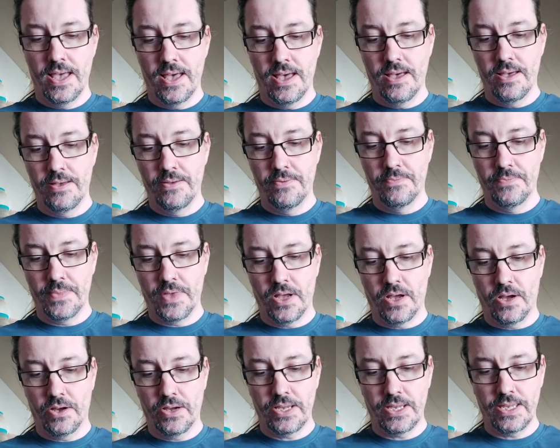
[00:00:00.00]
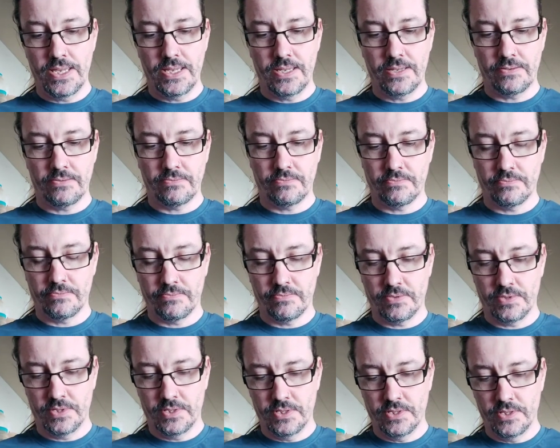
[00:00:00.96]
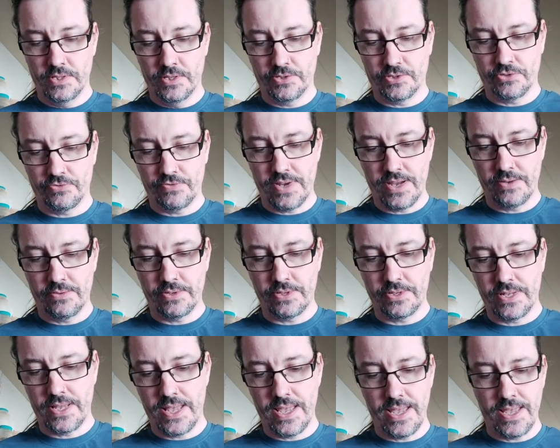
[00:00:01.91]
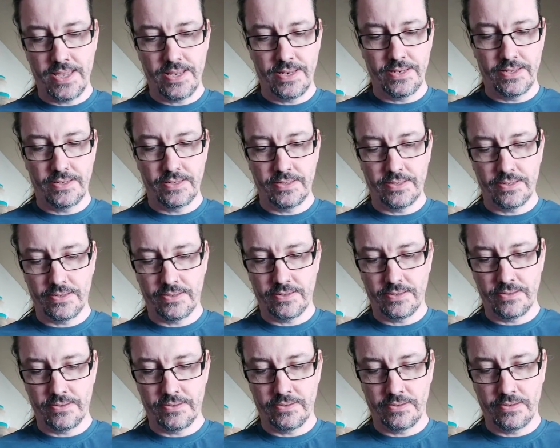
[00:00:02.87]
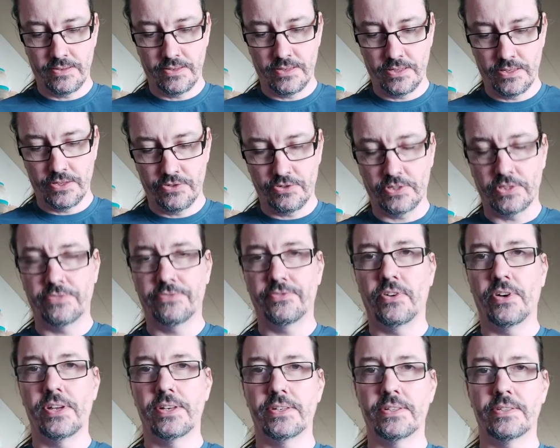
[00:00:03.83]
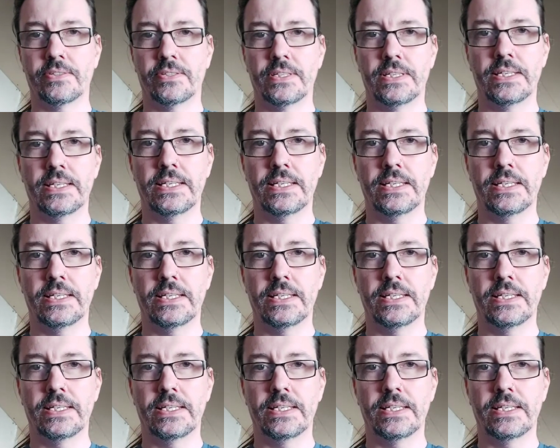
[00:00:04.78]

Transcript: I looked around and tried to find